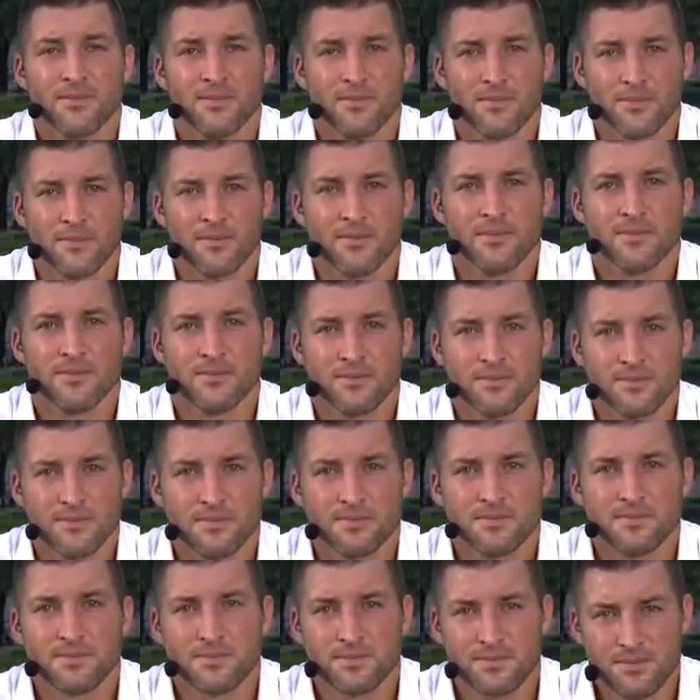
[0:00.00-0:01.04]

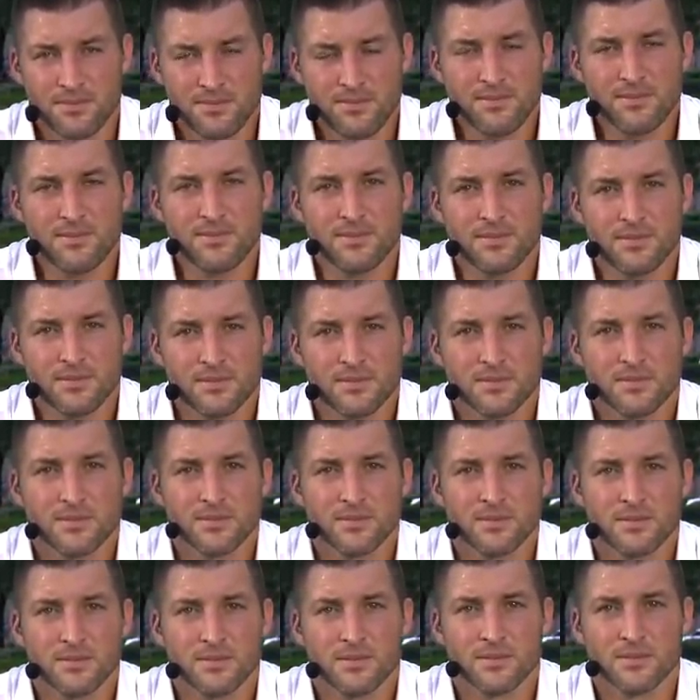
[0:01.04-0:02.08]

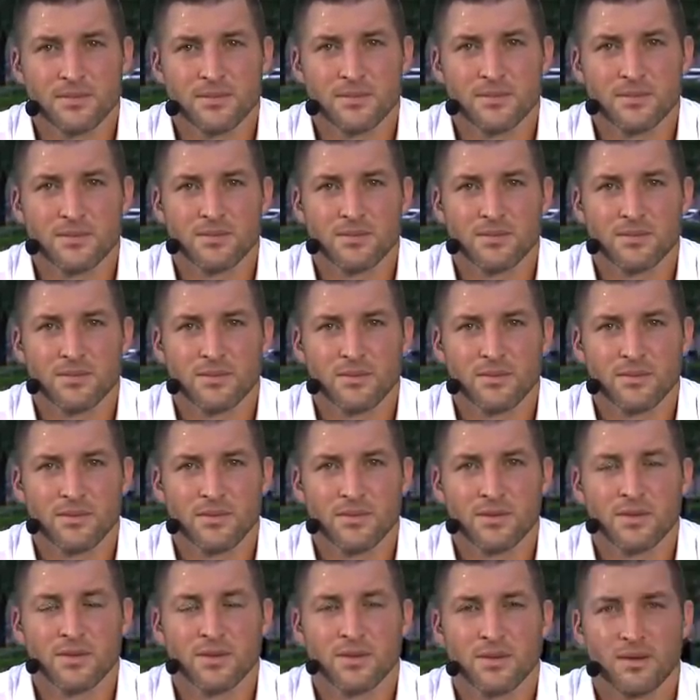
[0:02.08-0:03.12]

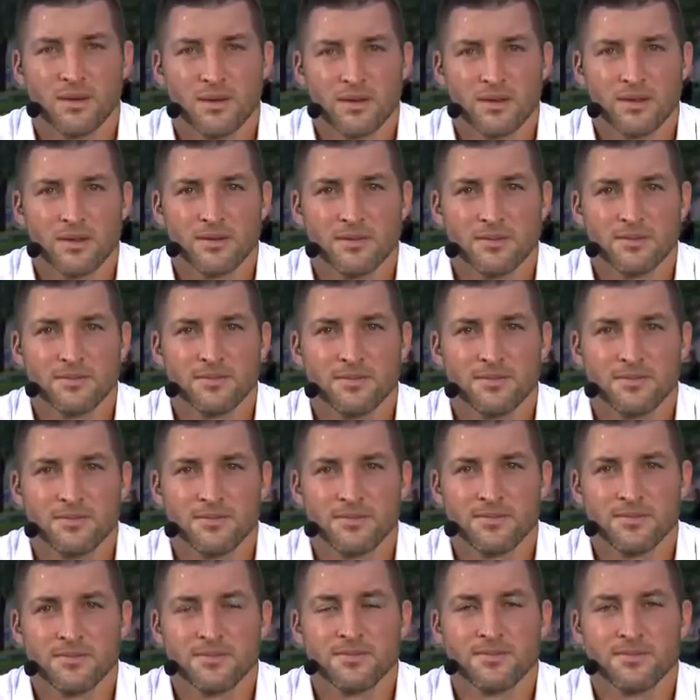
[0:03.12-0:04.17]

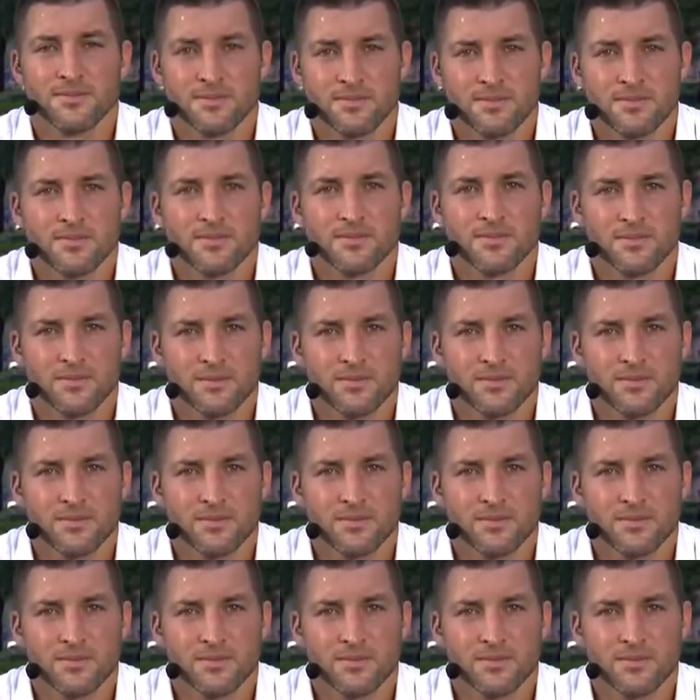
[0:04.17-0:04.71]
(not speaking)